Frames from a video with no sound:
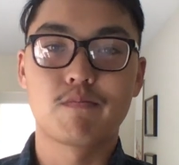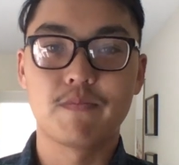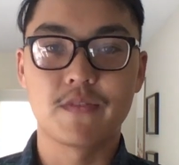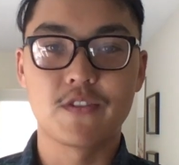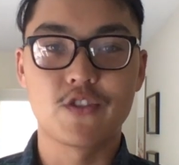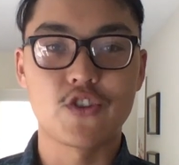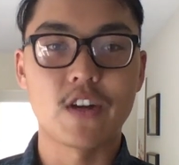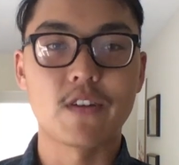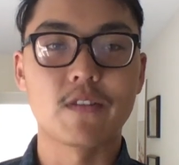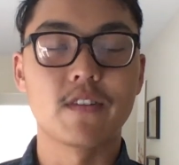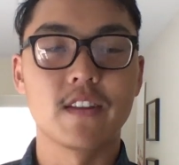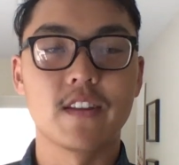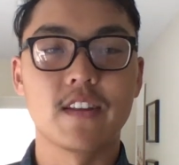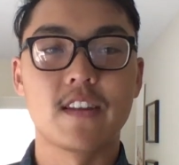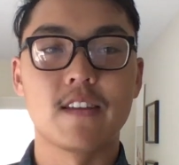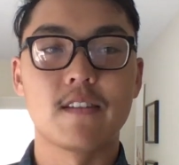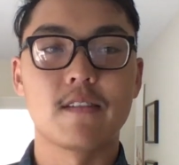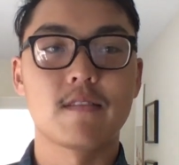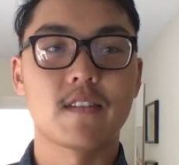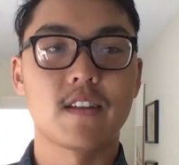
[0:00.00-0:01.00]

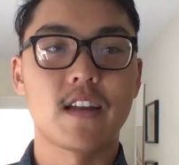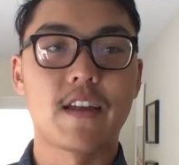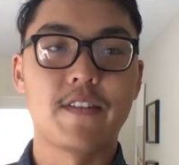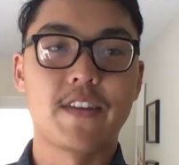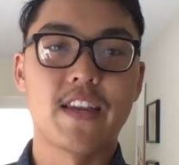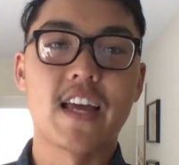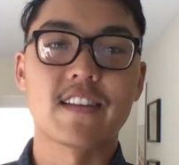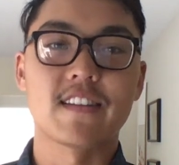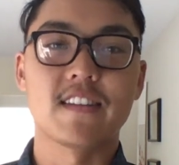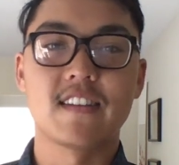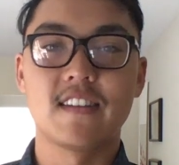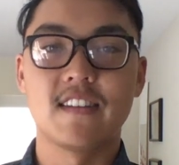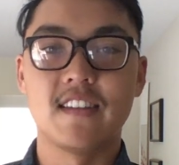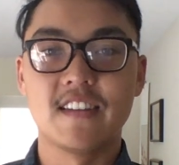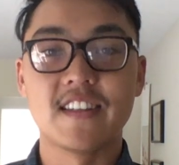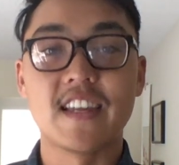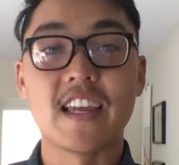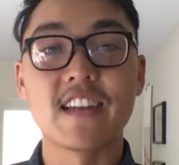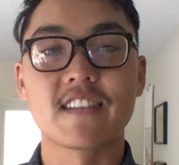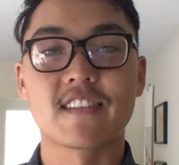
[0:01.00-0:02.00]
generally, I mean, as
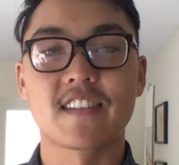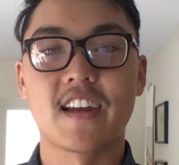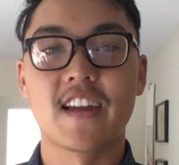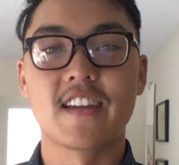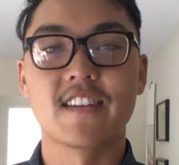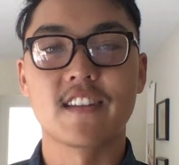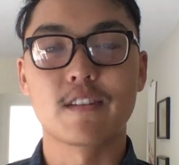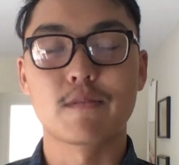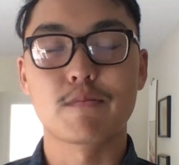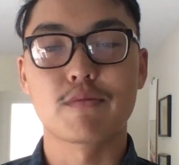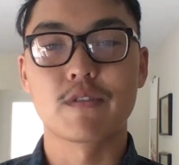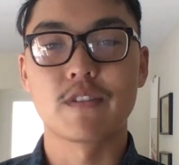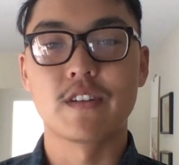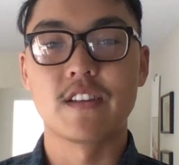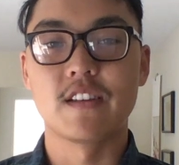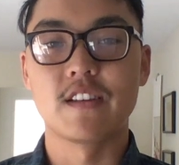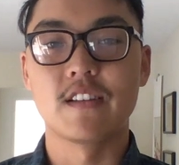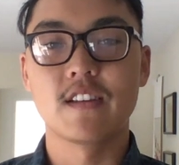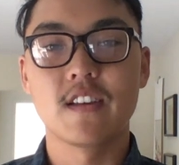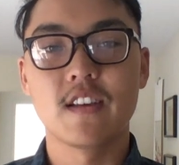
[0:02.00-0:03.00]
in data science, it's
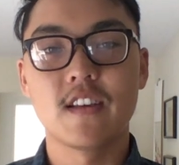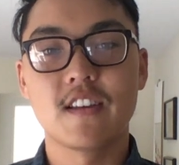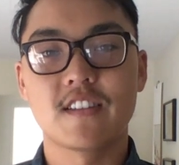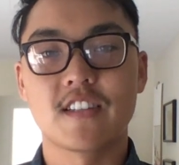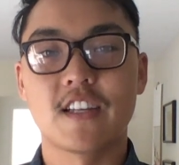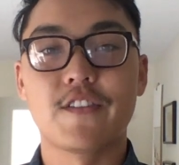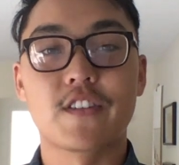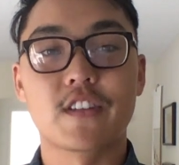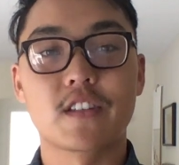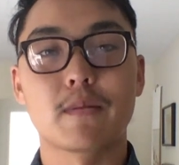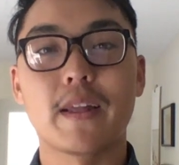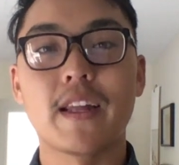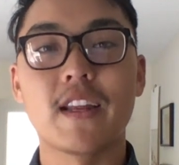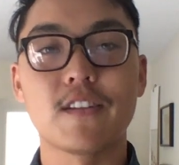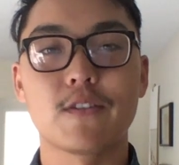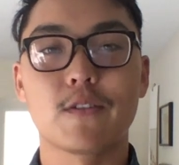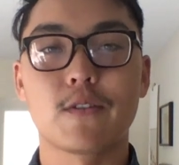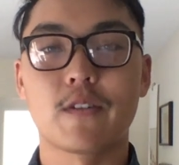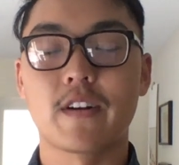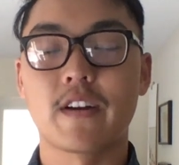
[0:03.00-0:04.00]
pretty
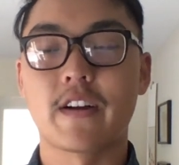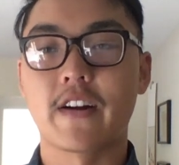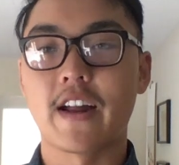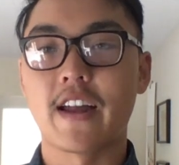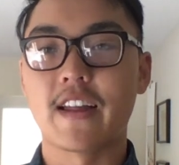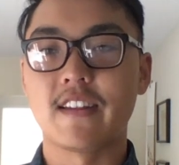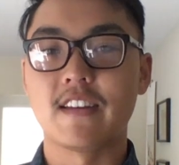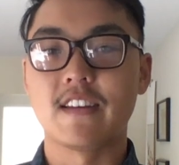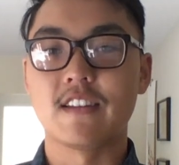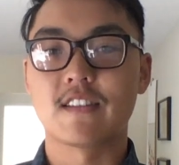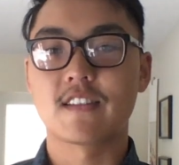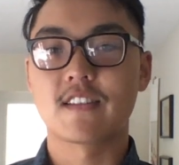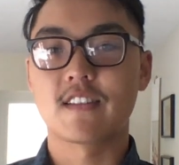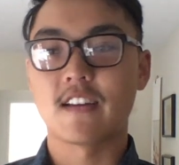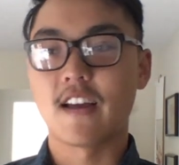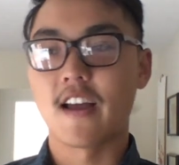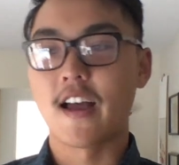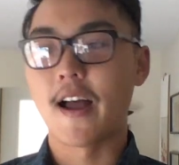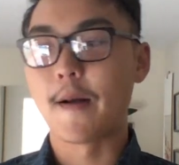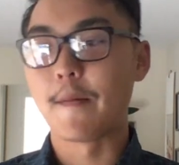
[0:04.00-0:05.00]
self-explanatory, or at least
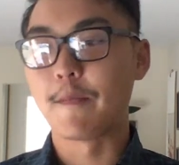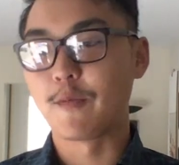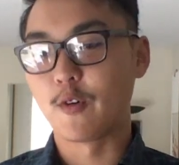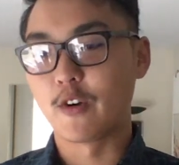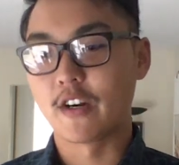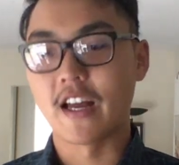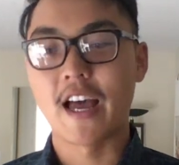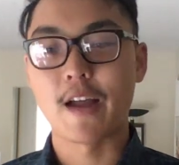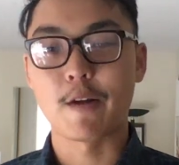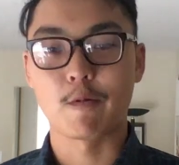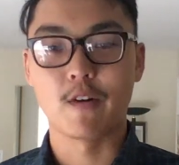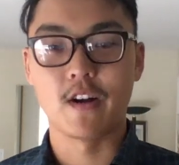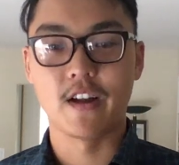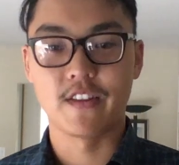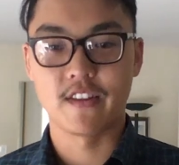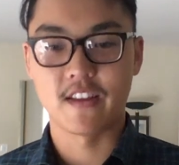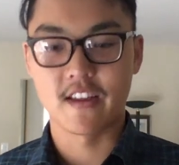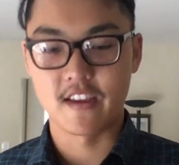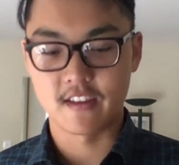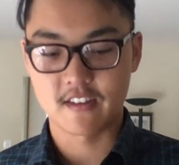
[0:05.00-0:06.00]
when I
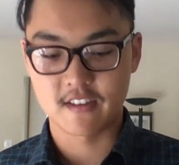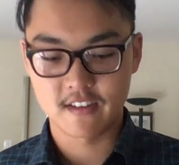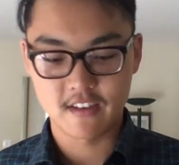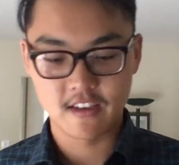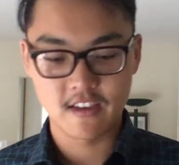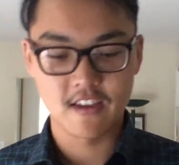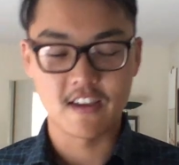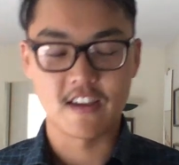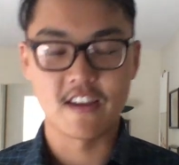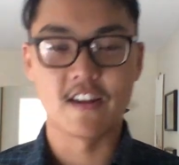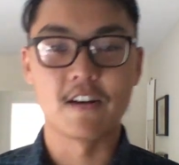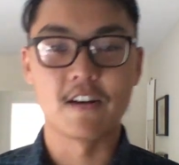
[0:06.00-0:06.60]
run like, you know,